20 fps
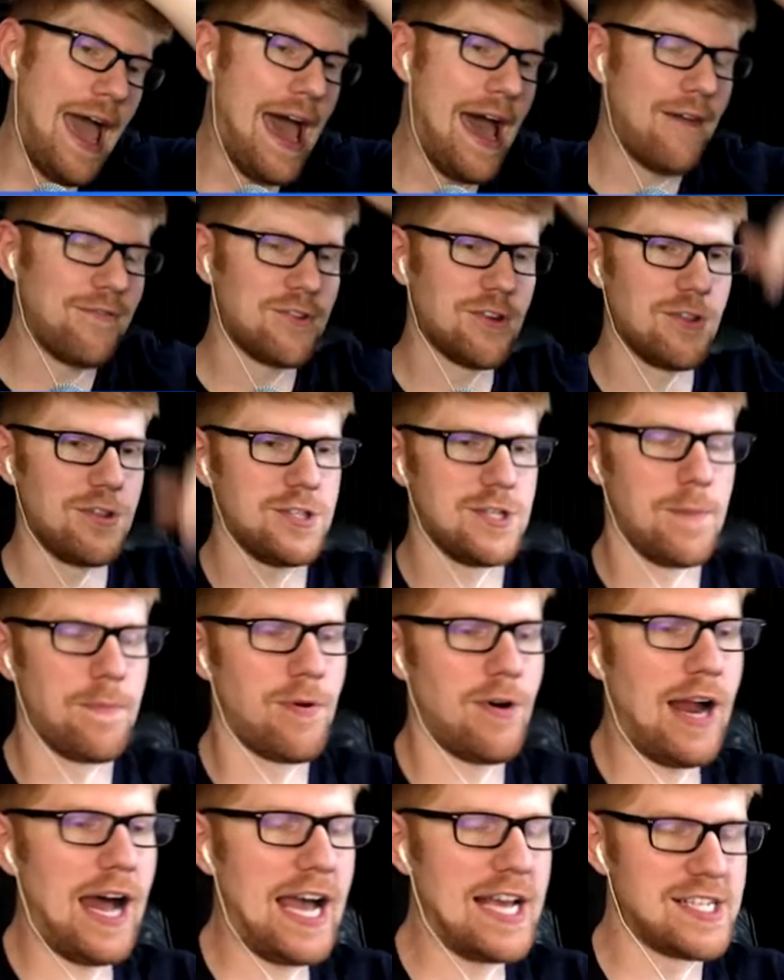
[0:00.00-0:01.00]
After the
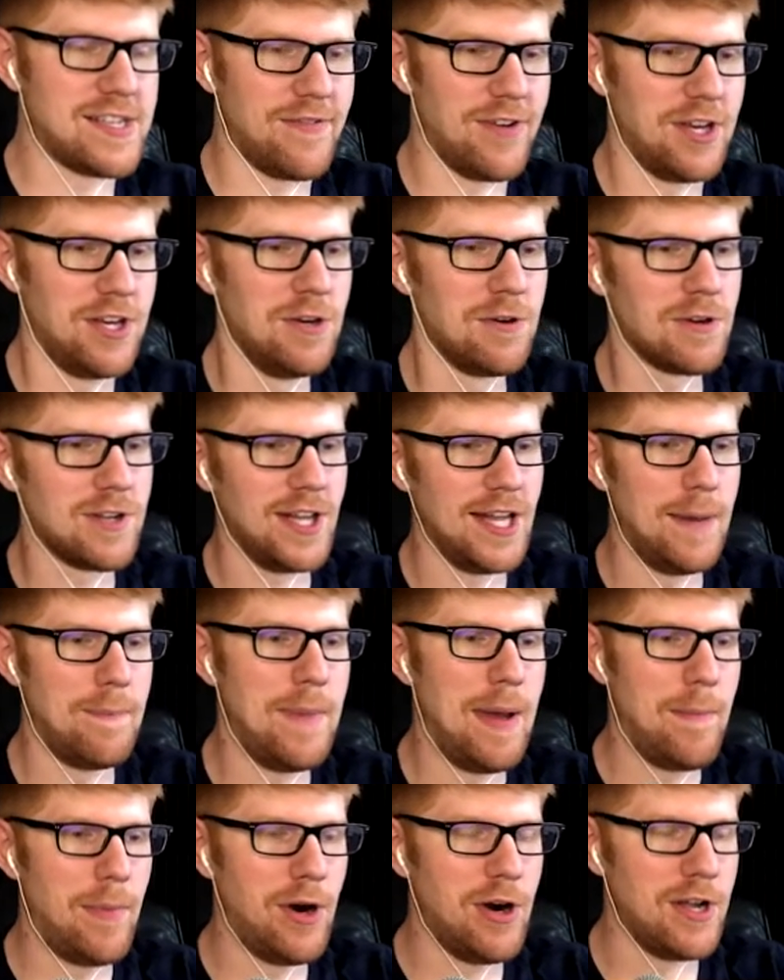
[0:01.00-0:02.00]
surprise of a new
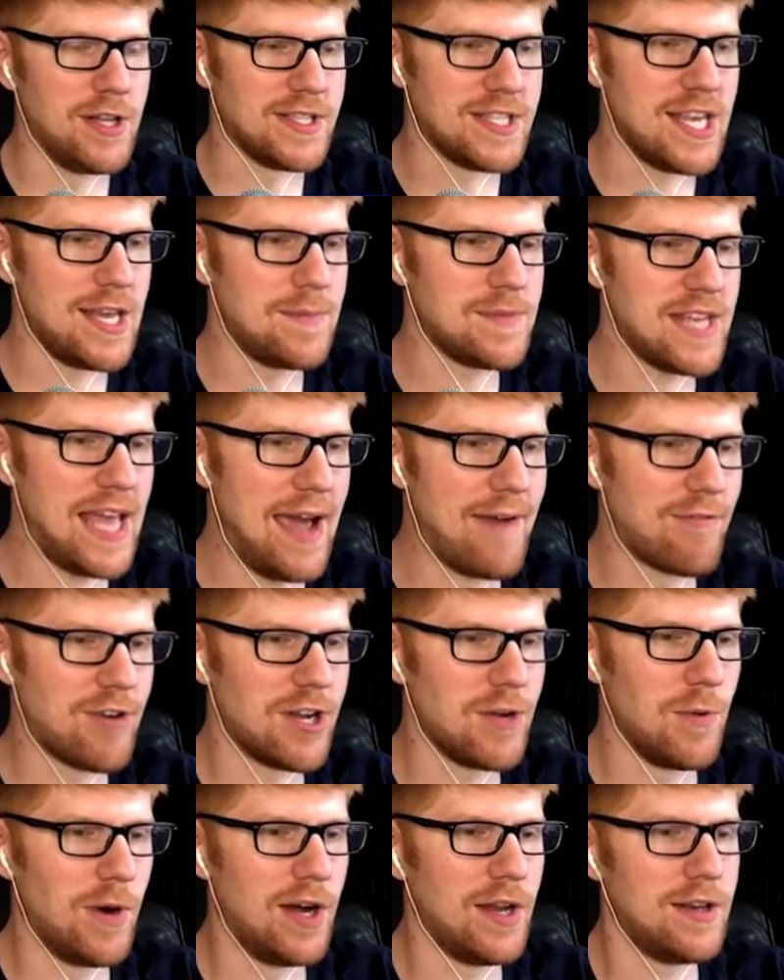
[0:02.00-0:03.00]
club member, it seems
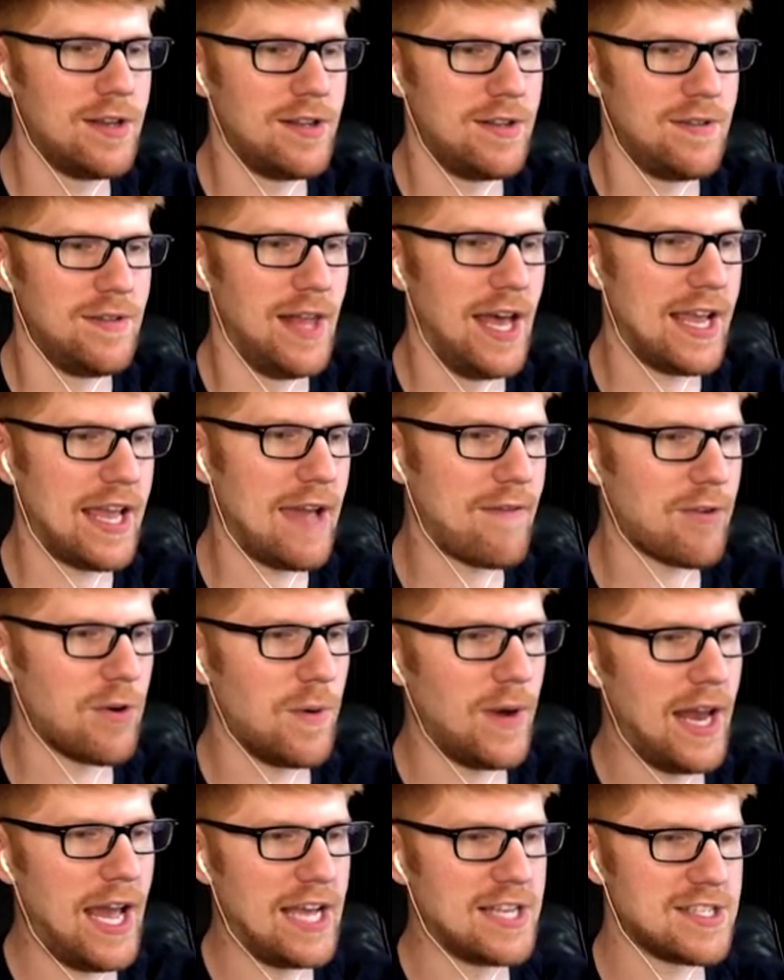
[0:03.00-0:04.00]
everyone
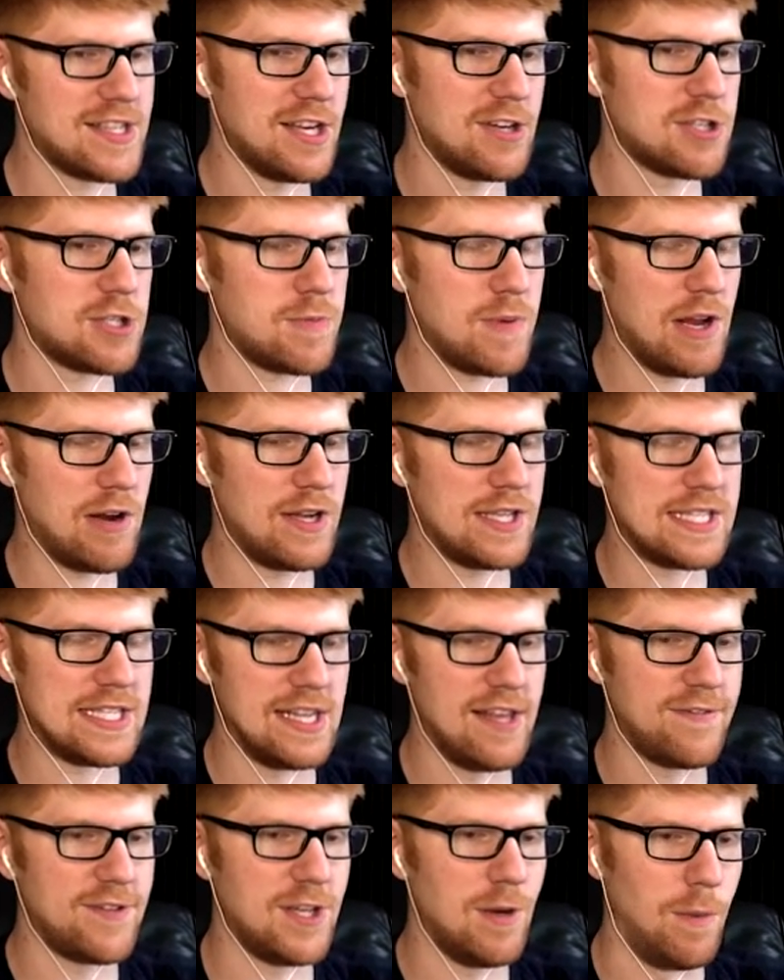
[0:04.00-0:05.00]
has their spirits
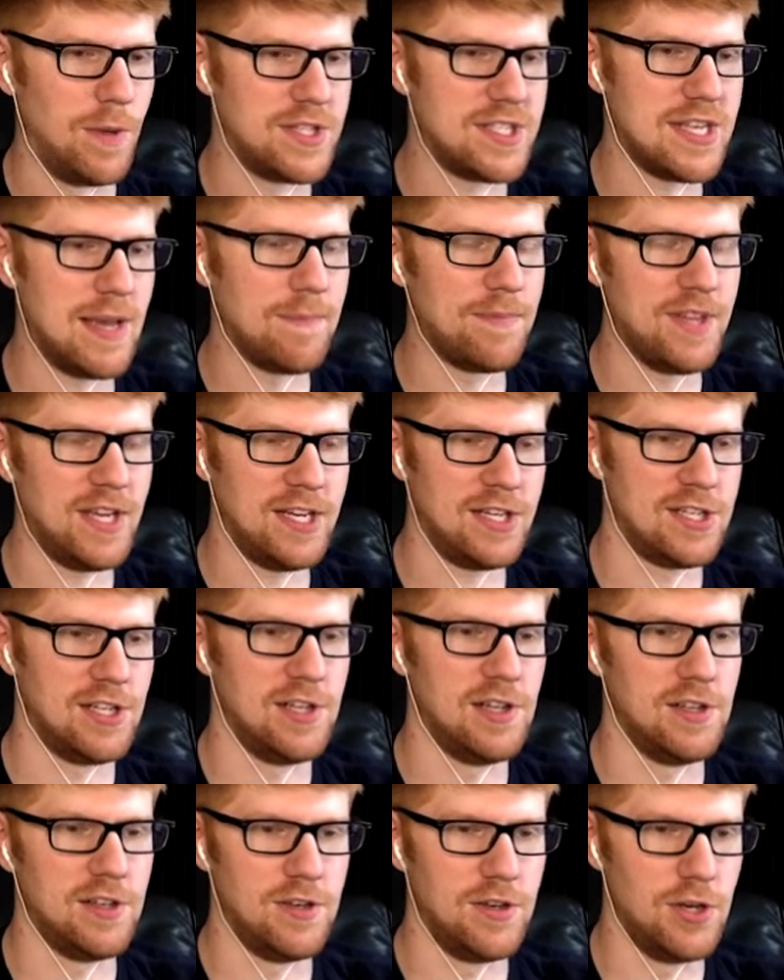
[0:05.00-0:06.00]
lifted with something
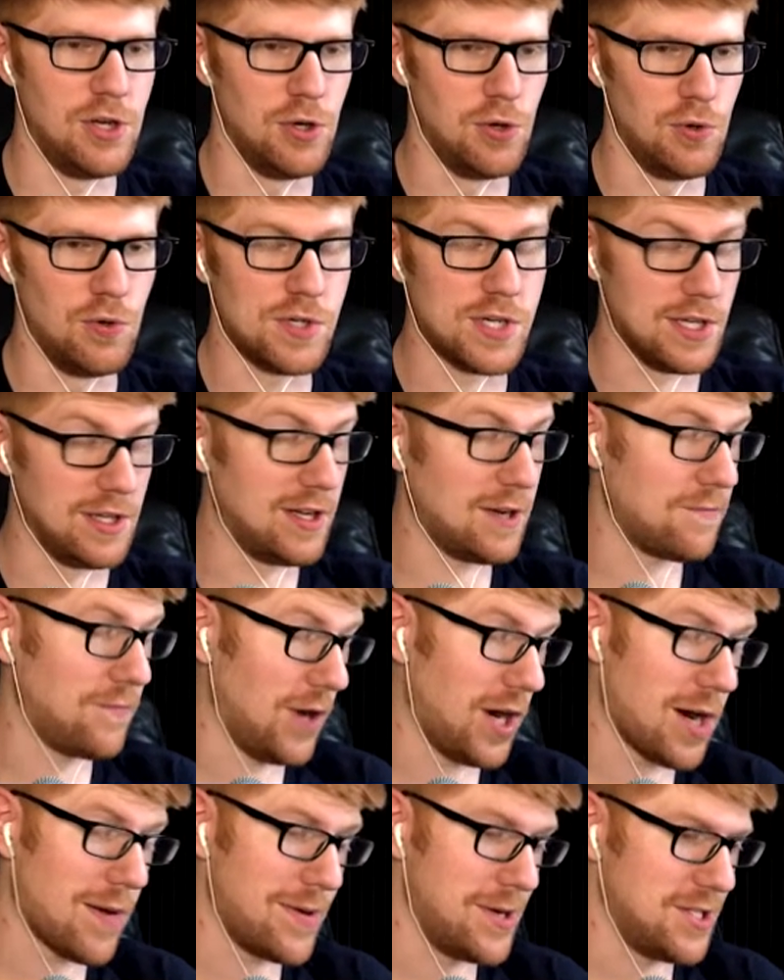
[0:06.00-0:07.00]
new to look
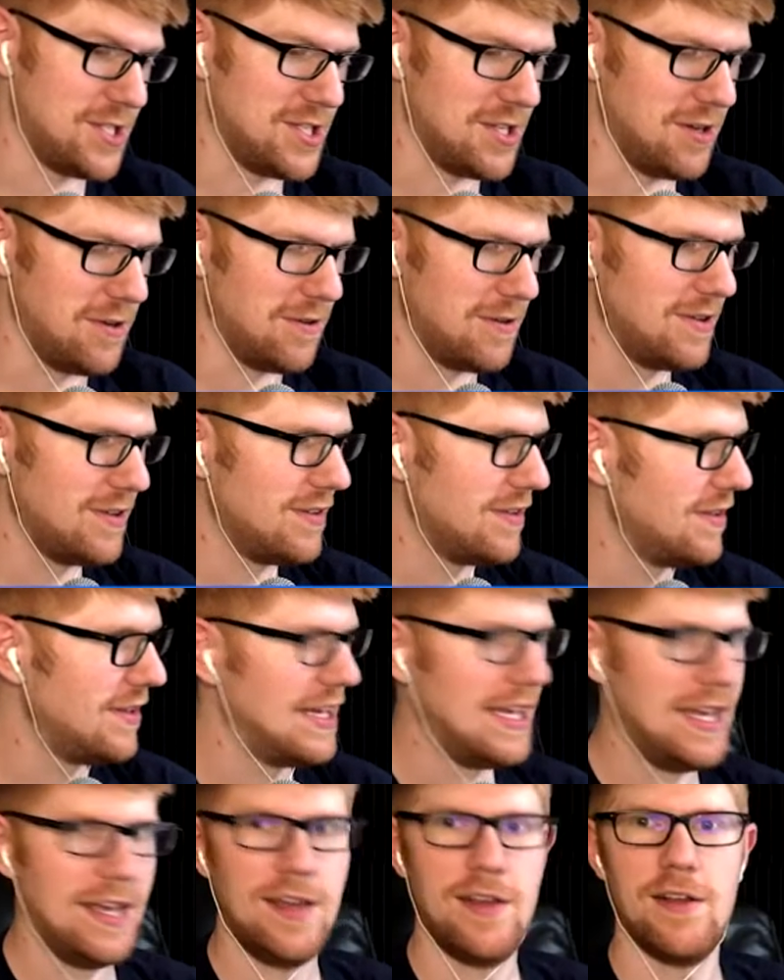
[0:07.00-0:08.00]
forward to.
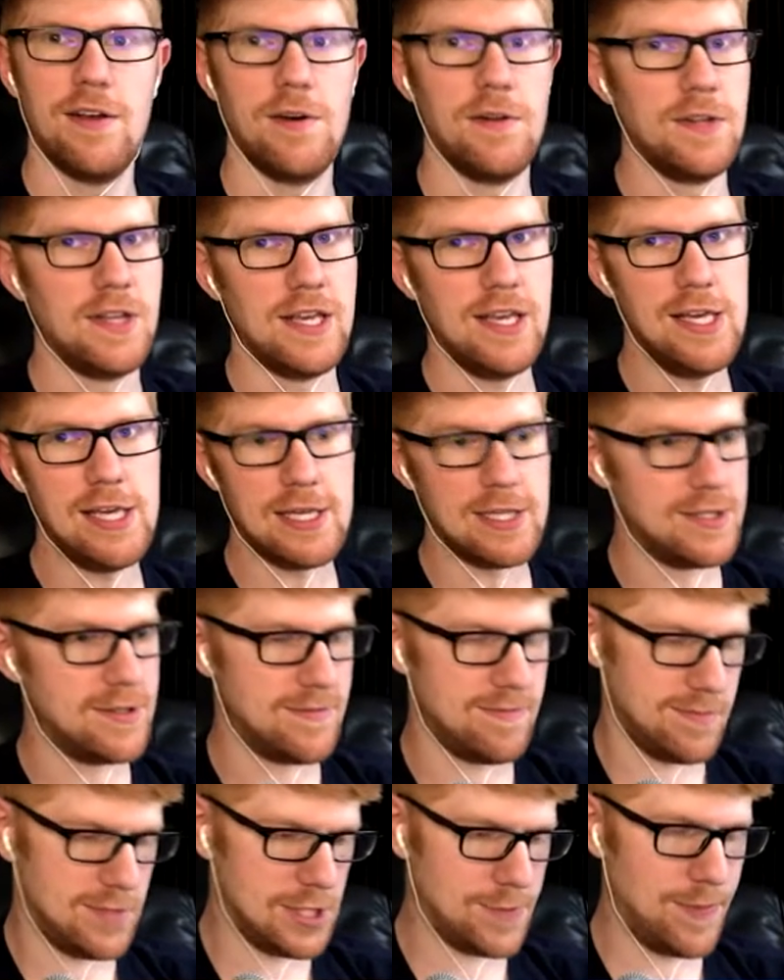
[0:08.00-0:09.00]
Only he could
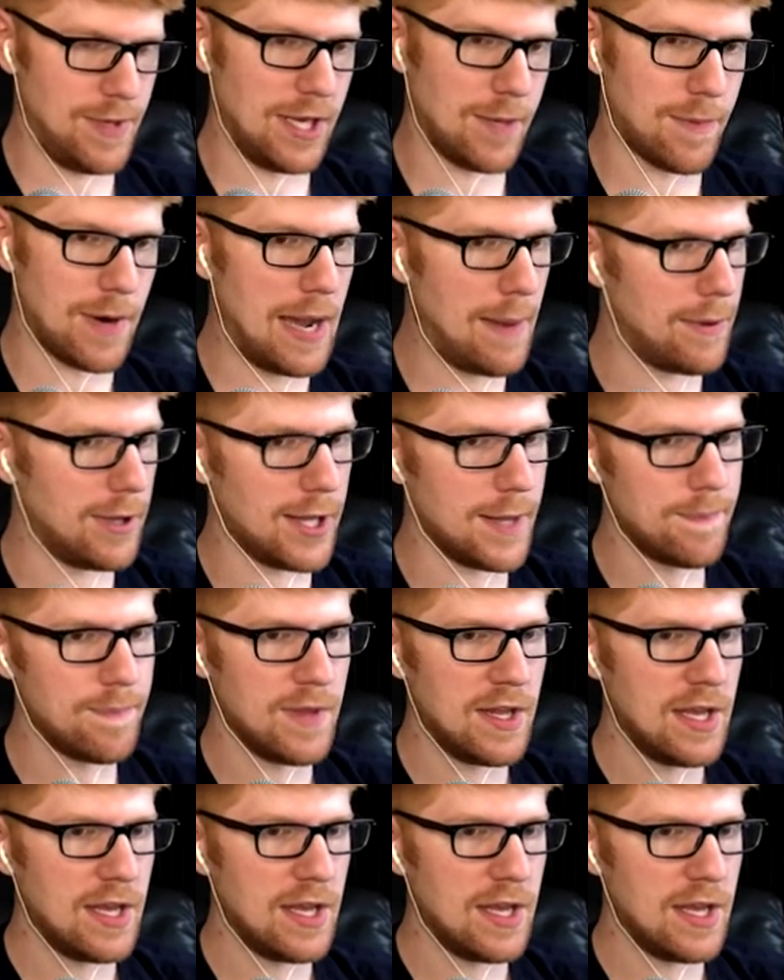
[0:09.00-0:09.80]
speak properly.